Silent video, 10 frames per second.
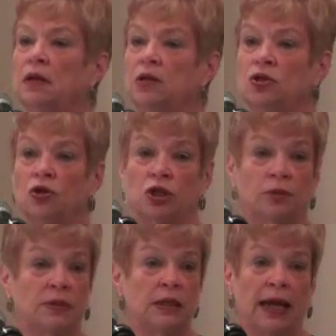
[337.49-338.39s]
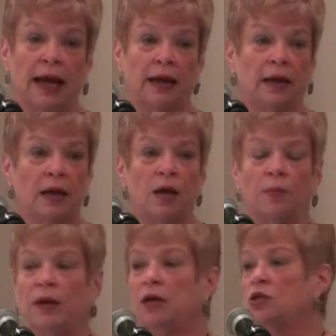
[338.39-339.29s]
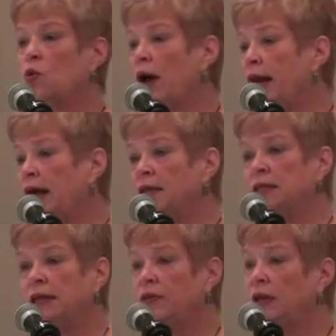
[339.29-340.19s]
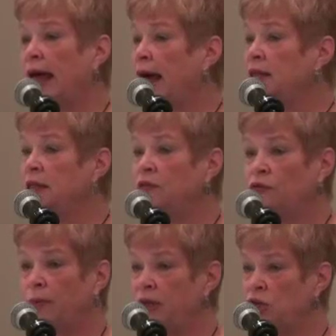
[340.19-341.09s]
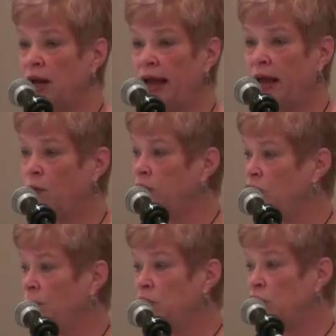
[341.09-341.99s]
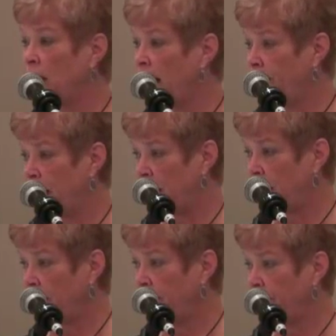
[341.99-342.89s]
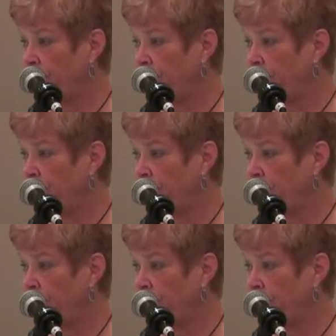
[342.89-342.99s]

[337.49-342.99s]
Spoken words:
consortium today because, quite honestly, the last information I had was from a July meeting,